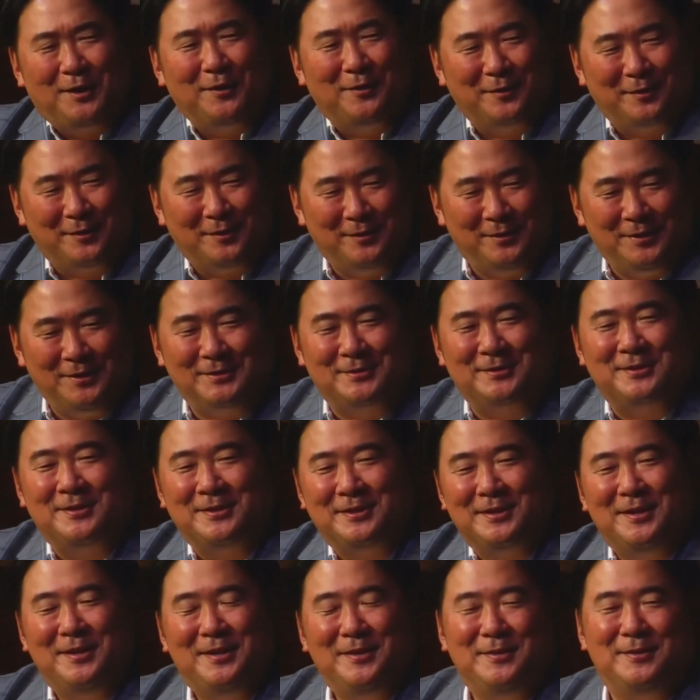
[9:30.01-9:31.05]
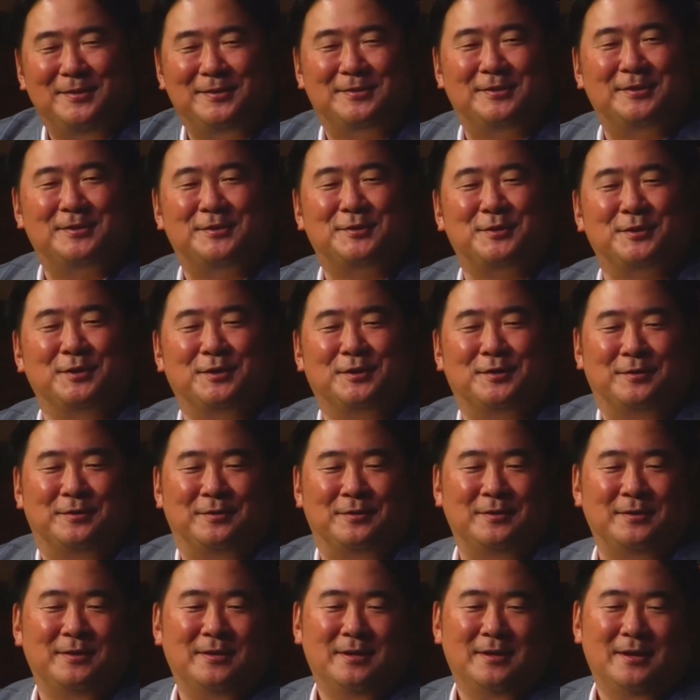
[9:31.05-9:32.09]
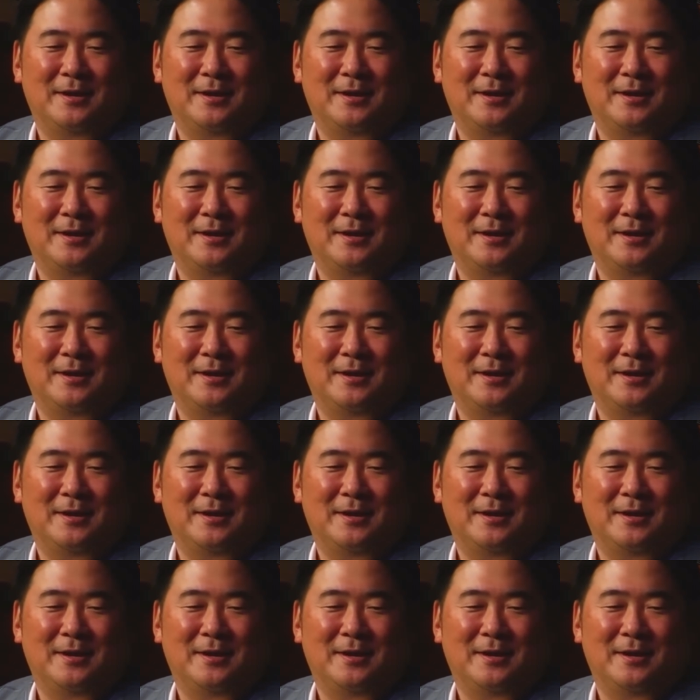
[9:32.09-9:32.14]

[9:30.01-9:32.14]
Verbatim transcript: other in this, this circle.